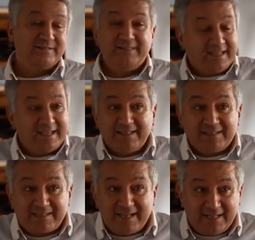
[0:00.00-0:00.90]
They
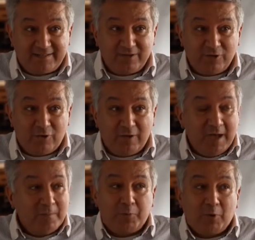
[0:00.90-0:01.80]
cannot say it, you know.
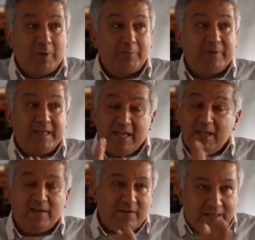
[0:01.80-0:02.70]
Probably,
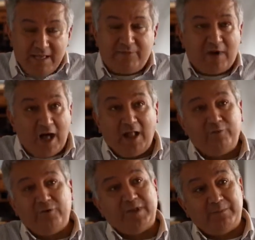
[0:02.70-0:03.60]
if
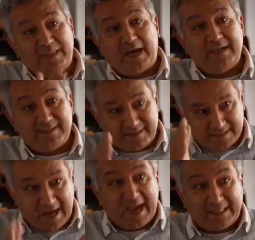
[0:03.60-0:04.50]
half of them
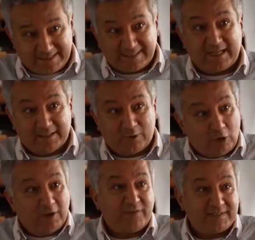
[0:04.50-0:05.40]
dies at sudden,
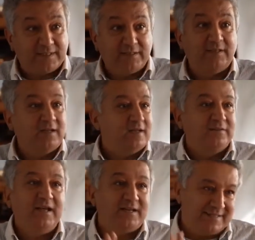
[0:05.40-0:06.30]
all of a sudden,
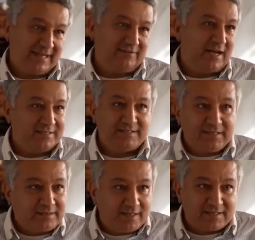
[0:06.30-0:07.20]
they are saved. I say
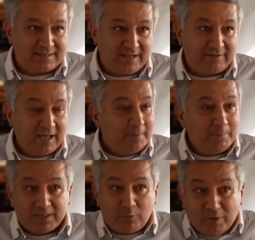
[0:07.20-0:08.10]
that they are saved.
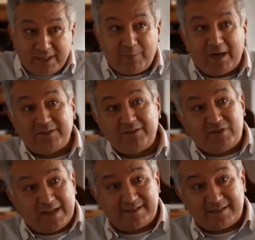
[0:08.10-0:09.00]
But what about the
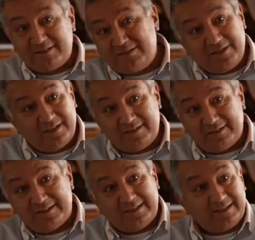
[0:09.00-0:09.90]
rest, the, the,
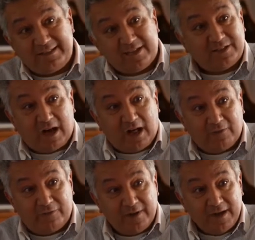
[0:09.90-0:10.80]
the, the other
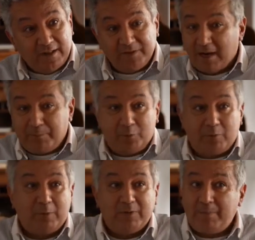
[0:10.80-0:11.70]
half? There are
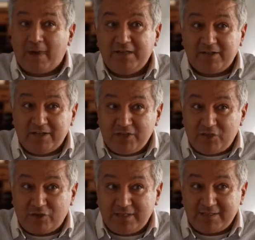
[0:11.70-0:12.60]
probably minor
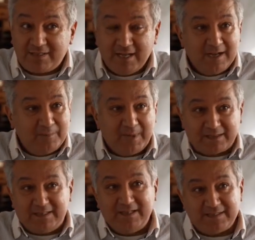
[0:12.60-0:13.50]
injuries,
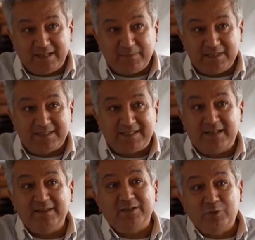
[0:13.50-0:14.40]
but these animals
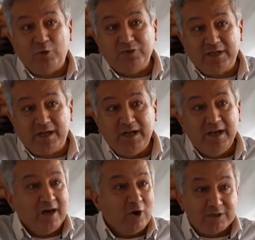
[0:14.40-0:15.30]
cannot go to a
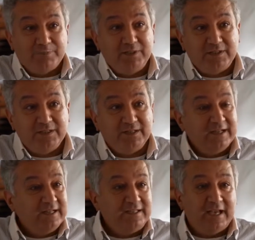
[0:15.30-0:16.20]
hospital
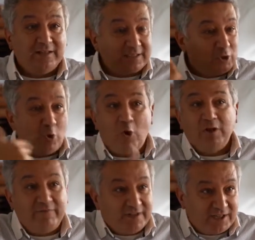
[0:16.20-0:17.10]
cannot
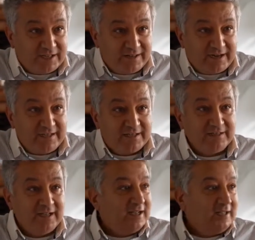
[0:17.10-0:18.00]
call a
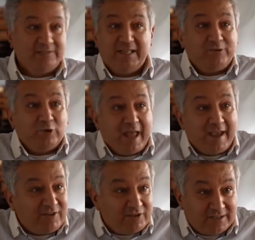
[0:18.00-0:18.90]
veterinarian. They don't
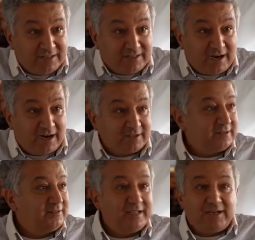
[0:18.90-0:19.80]
have credit card.
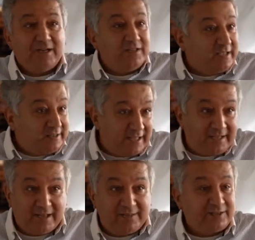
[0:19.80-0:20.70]
They, ca they
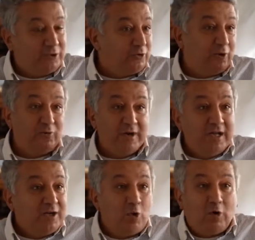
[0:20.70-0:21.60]
cannot, you know,
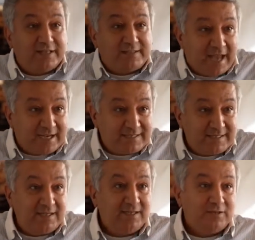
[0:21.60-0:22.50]
call a
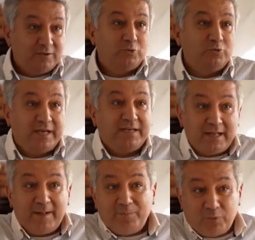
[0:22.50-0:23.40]
taxi to take
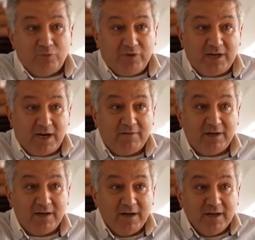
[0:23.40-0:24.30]
them to
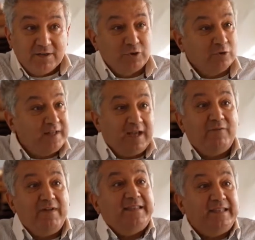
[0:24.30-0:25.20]
recover. So they
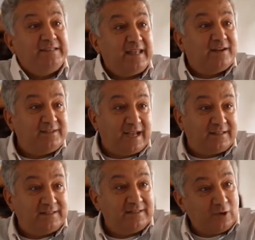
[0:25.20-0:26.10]
are waiting their
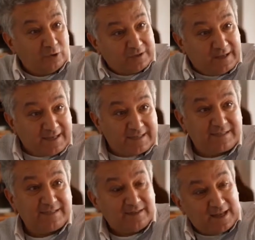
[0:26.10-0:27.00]
death on the next,
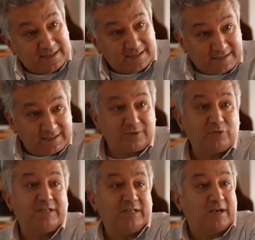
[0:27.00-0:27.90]
next
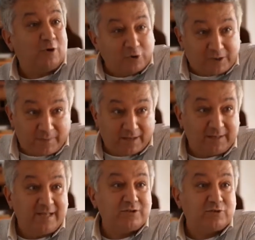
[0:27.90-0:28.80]
to the uh, autobahn,
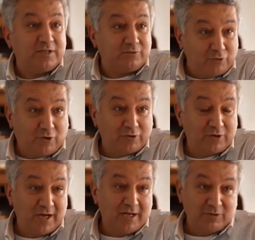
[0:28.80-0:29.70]
next to the road.
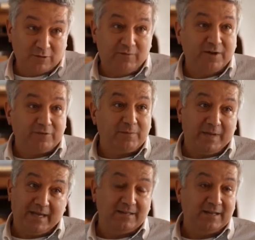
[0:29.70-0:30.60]
So one of the
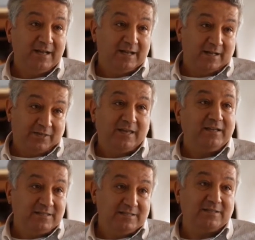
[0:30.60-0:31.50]
main
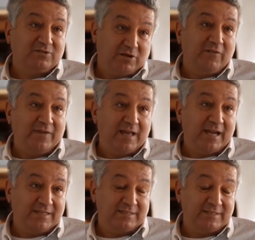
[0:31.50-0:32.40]
thing is the traffic
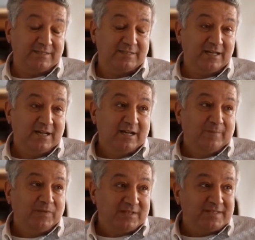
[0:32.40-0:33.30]
accidents.
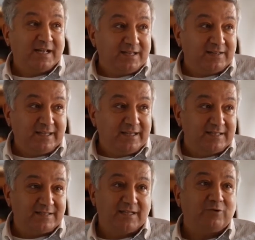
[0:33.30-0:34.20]
The second thing
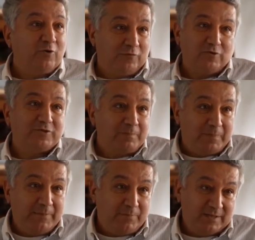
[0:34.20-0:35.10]
is that, of course, the
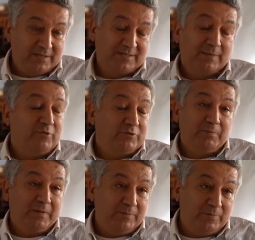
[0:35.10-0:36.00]
people. Some of the
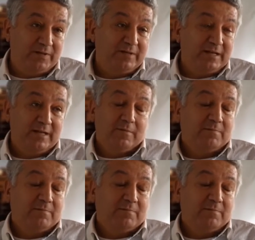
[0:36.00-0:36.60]
people,